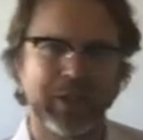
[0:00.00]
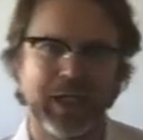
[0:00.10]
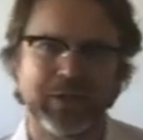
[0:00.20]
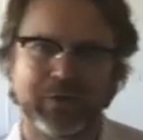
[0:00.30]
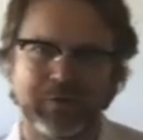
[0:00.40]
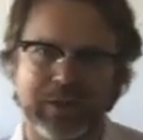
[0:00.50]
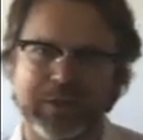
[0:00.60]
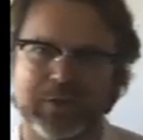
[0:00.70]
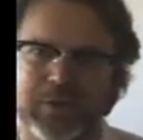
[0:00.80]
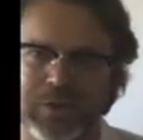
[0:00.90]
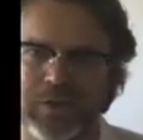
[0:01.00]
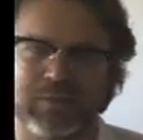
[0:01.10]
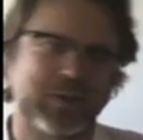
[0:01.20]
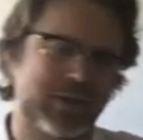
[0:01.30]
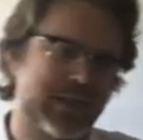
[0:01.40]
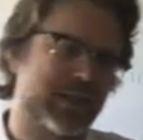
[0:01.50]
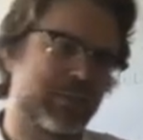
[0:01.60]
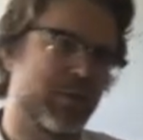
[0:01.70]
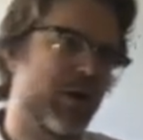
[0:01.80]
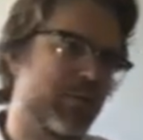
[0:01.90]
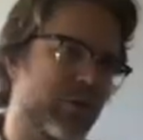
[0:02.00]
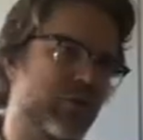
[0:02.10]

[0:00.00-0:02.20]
natural resources because that's a primary